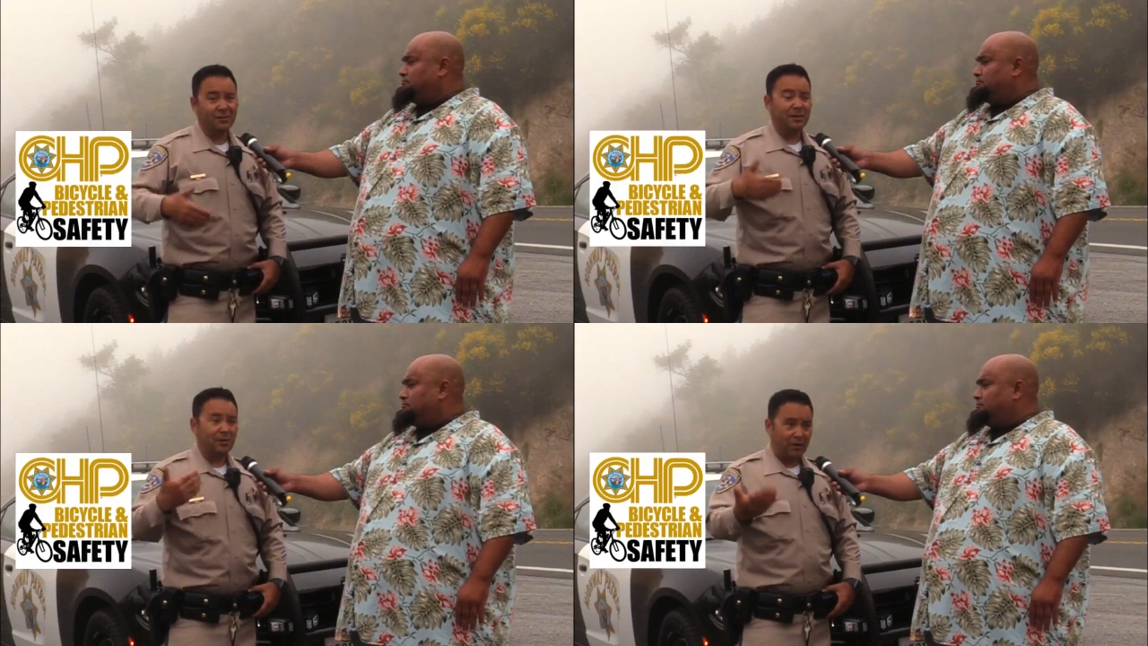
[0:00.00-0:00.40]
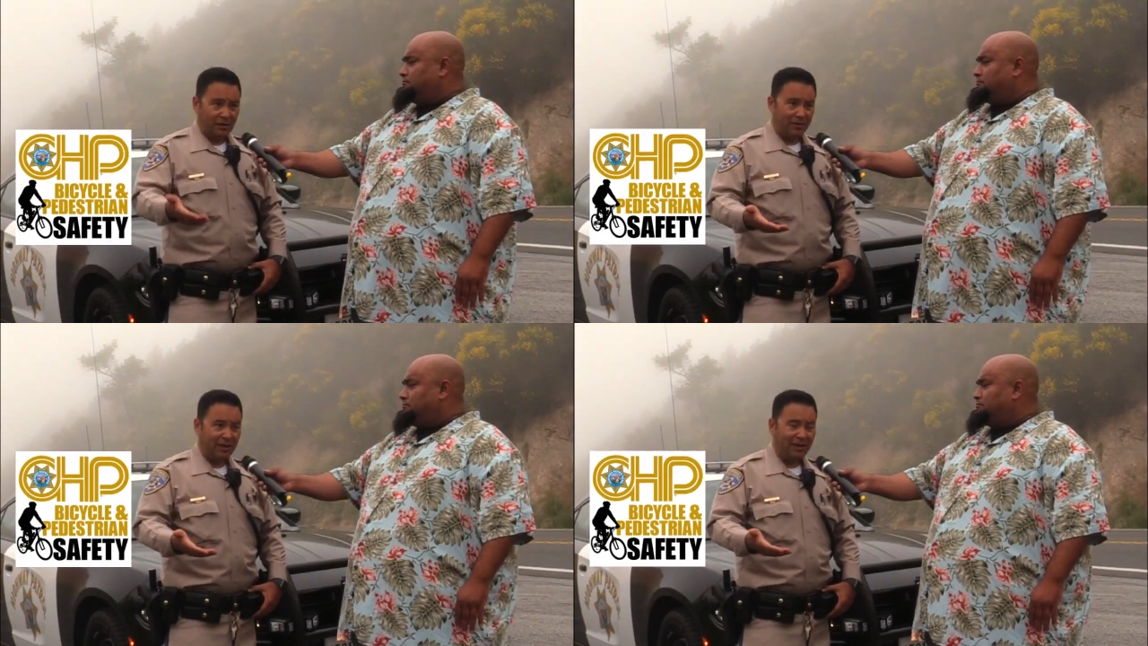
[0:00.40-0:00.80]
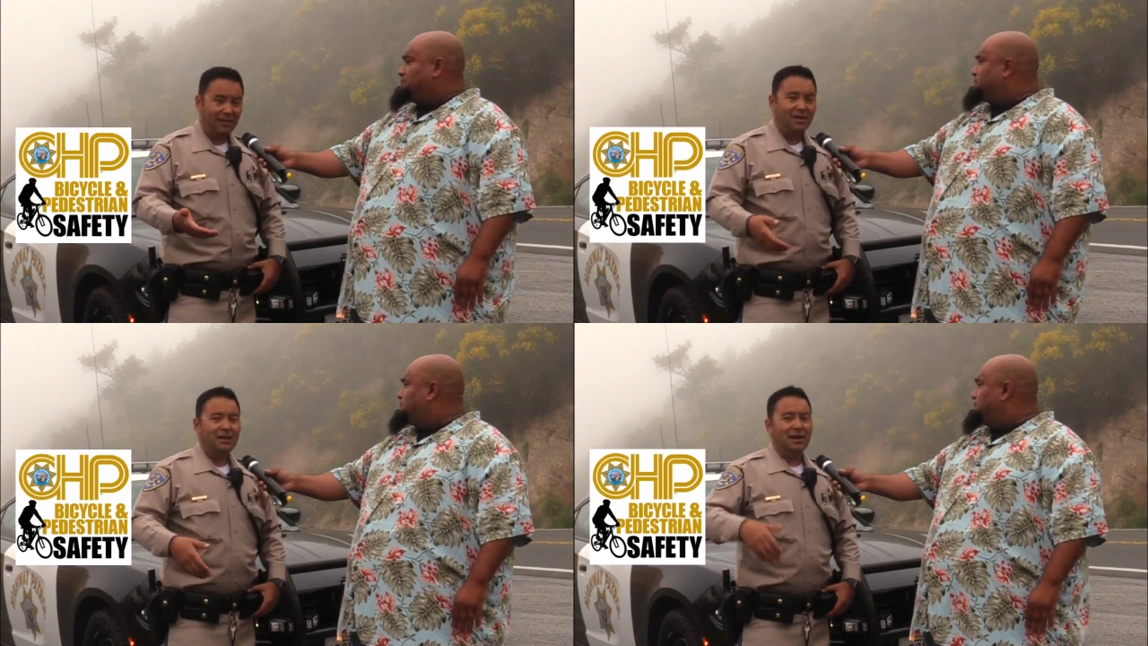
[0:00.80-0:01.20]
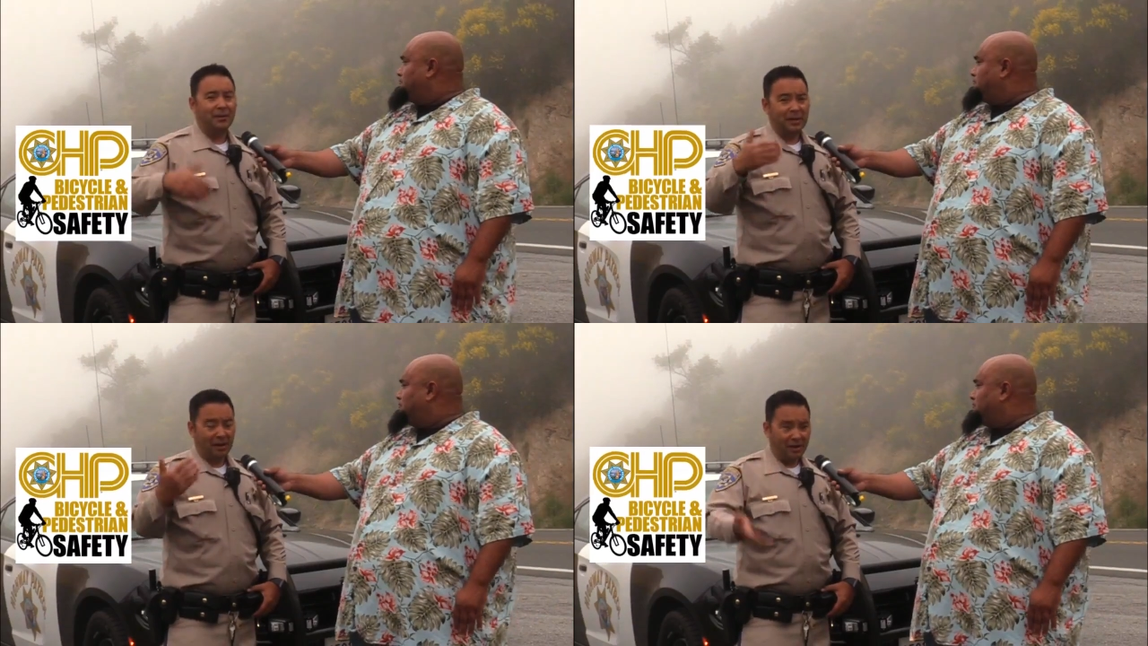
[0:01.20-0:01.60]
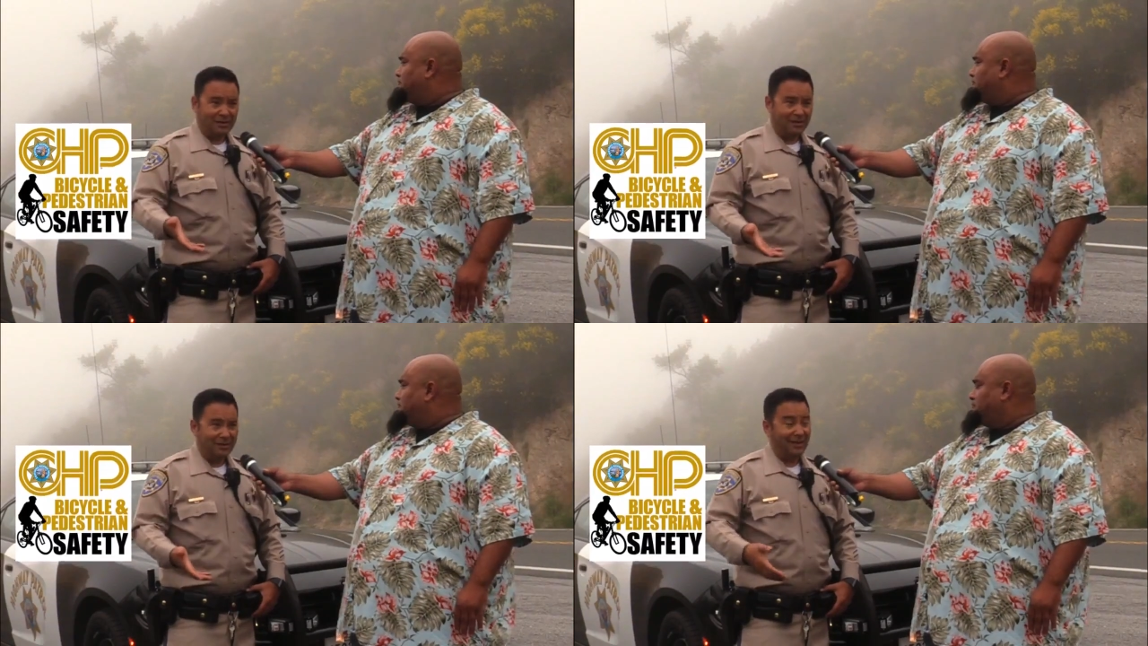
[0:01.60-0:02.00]
Speaker 1: so be aware of that. Uh, be
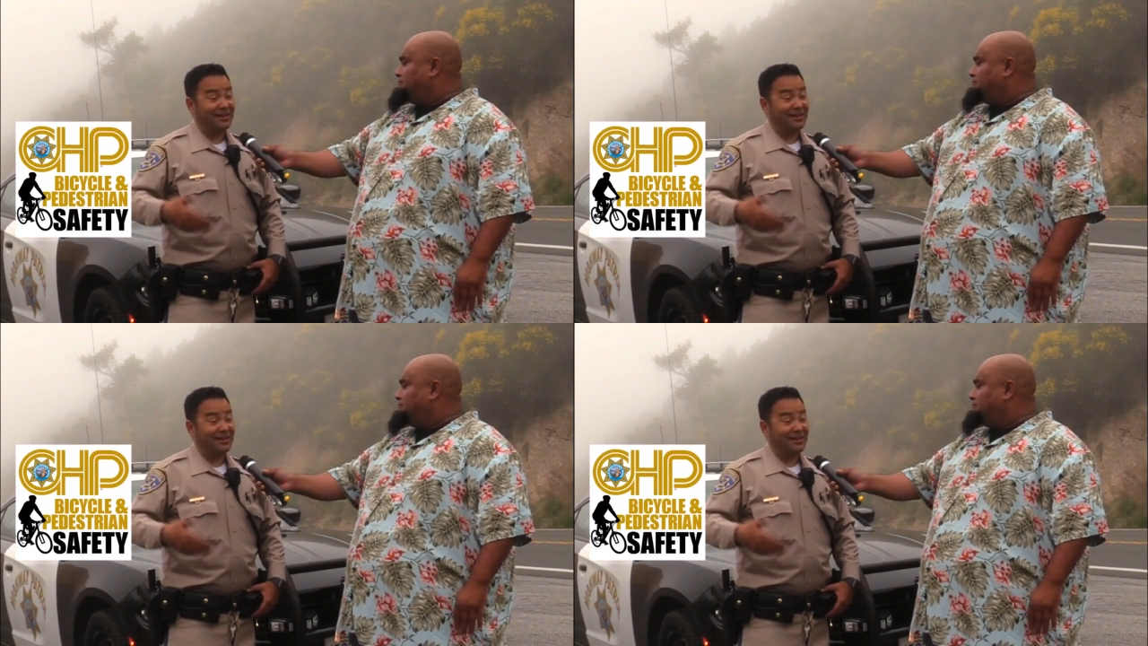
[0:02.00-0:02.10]
cognizant of that,